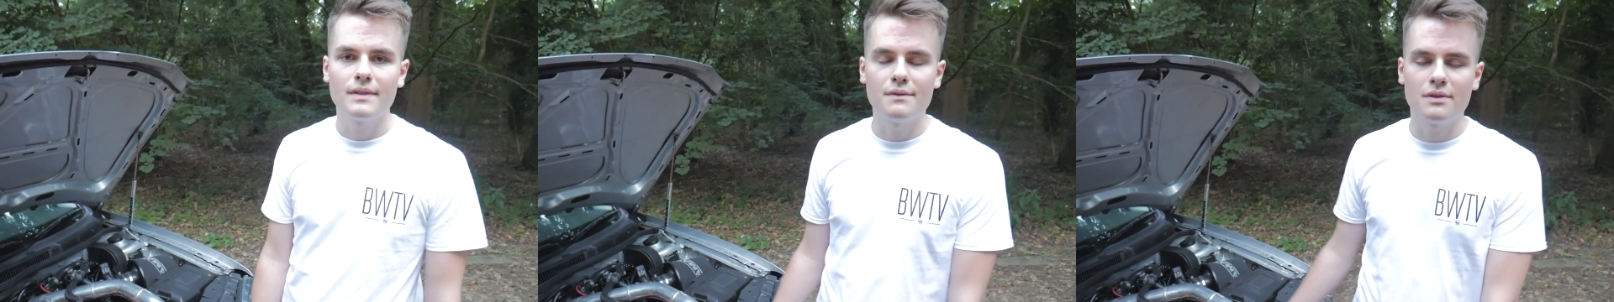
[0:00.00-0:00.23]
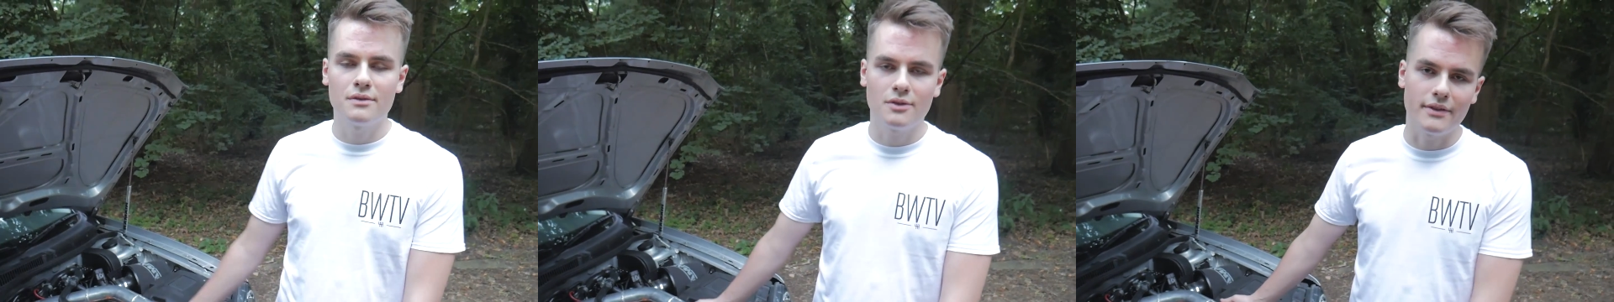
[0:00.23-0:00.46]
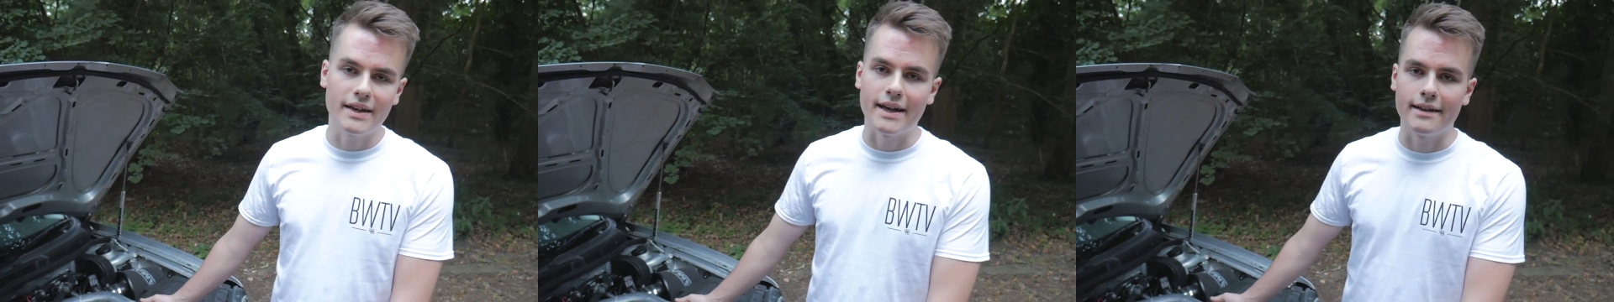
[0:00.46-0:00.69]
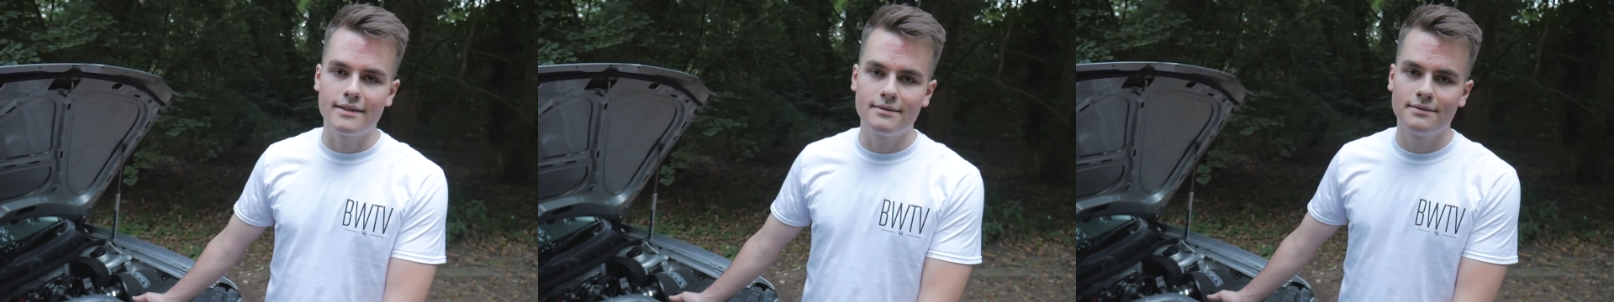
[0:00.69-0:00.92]
If I've got
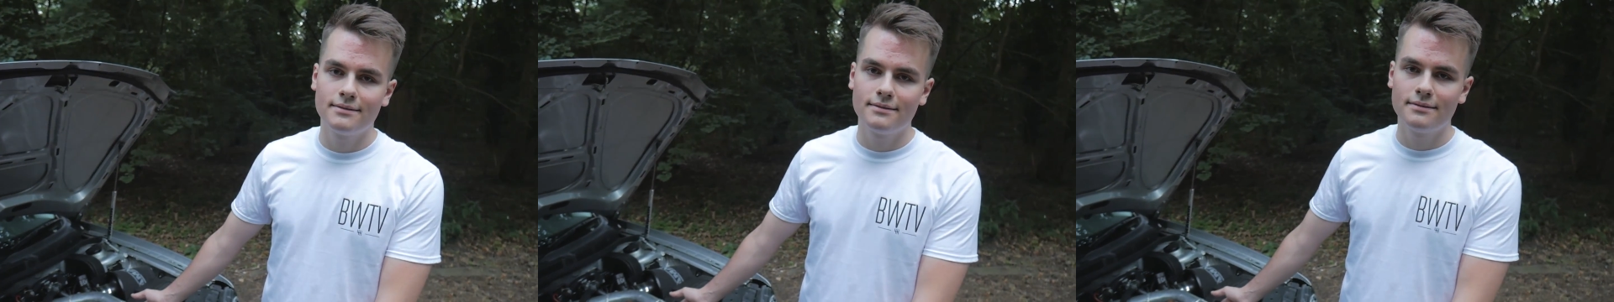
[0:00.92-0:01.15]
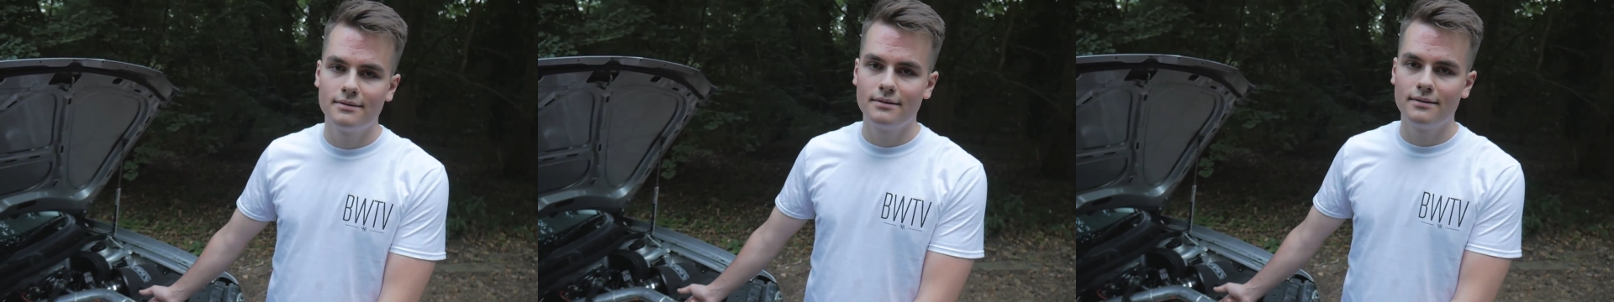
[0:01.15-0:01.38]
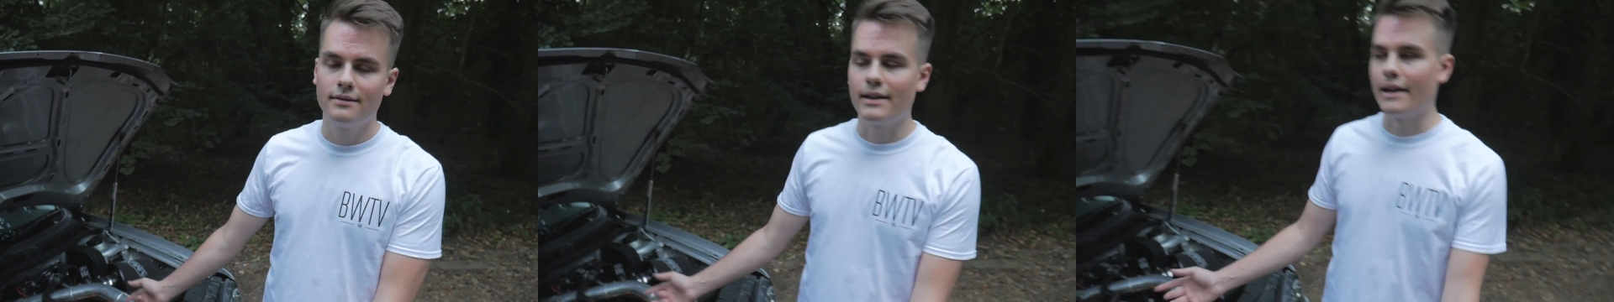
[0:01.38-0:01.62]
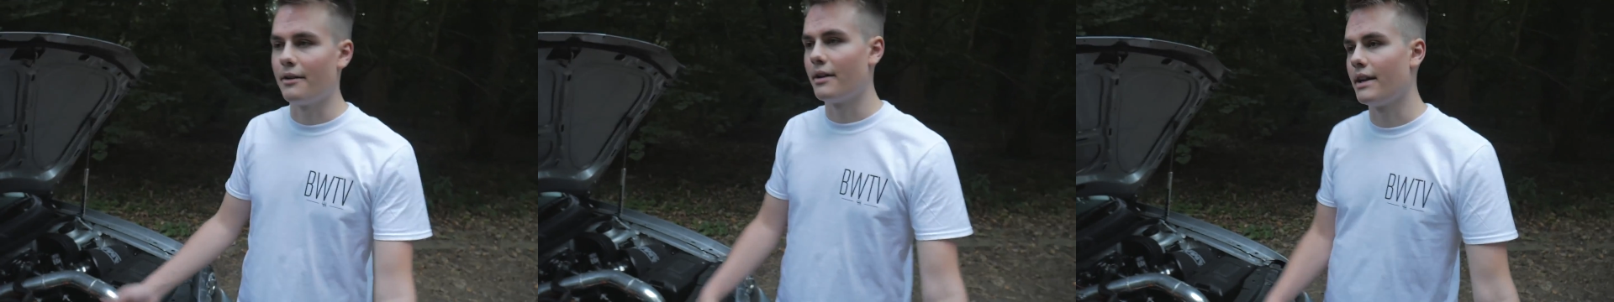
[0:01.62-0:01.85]
that,
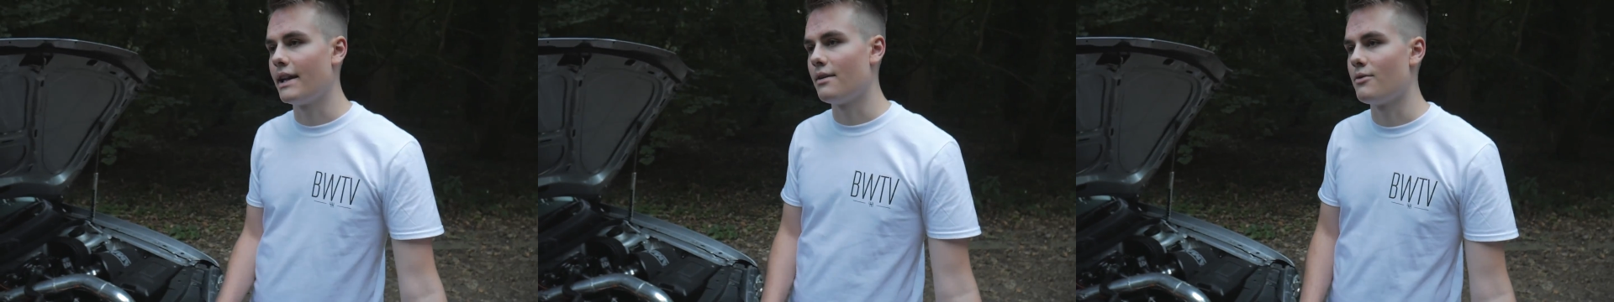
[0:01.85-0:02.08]
and I'm gonna get it